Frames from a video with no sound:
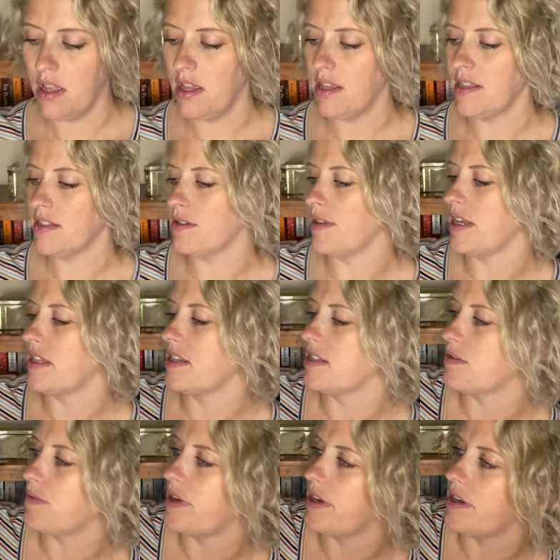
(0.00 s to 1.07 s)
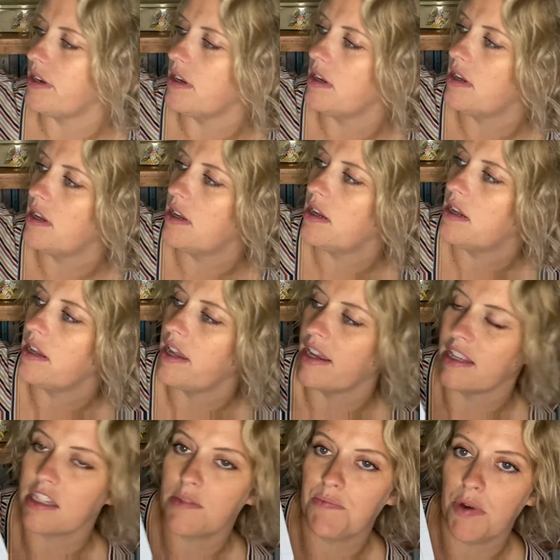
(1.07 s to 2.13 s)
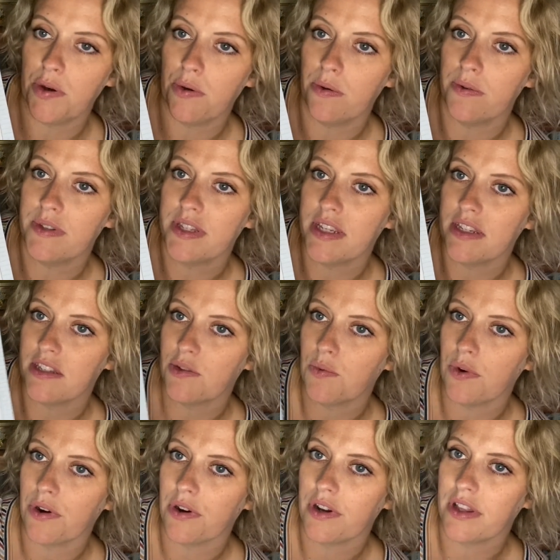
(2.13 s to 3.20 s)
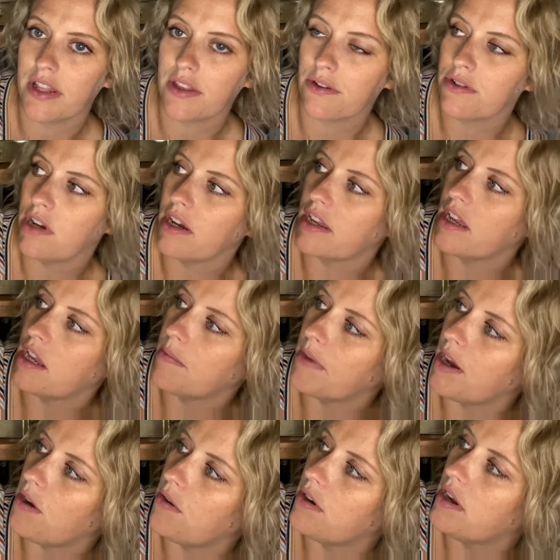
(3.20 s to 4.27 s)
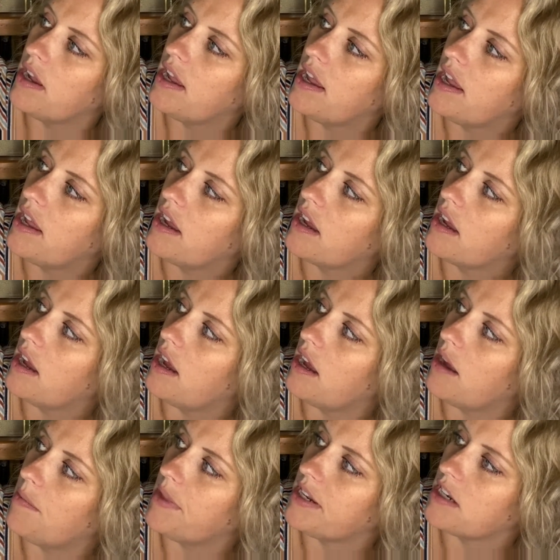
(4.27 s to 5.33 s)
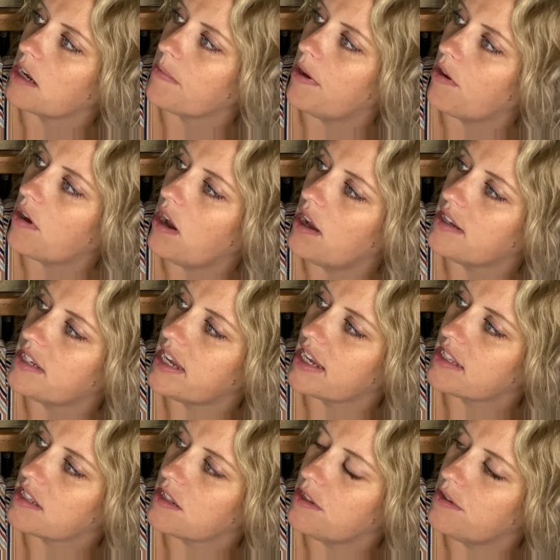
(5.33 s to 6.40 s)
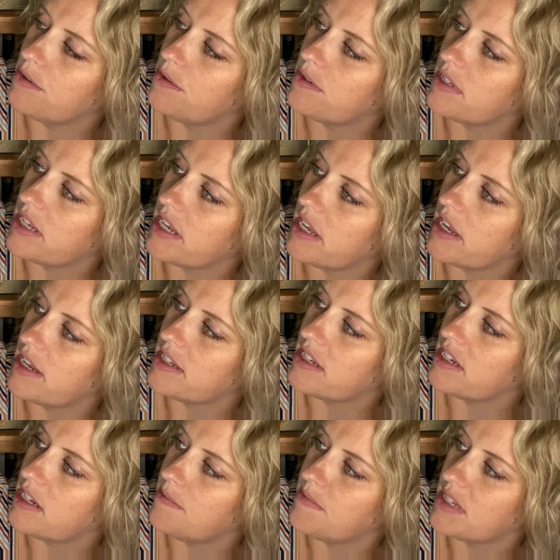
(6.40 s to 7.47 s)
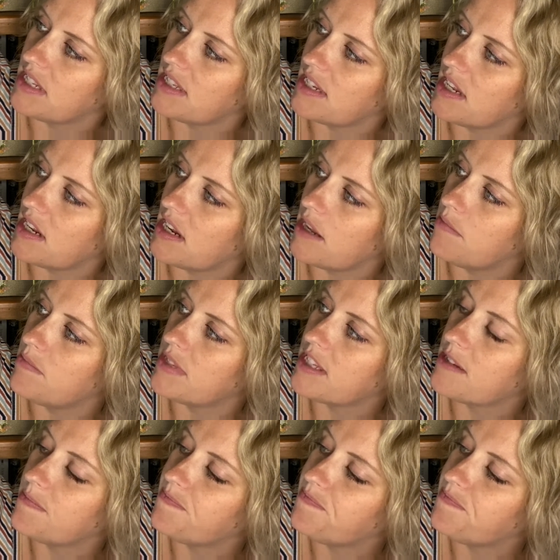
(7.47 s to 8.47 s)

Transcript: So like this one, expose is the word that they're talking about. Um, they talk about context clues, antonyms, and synonyms.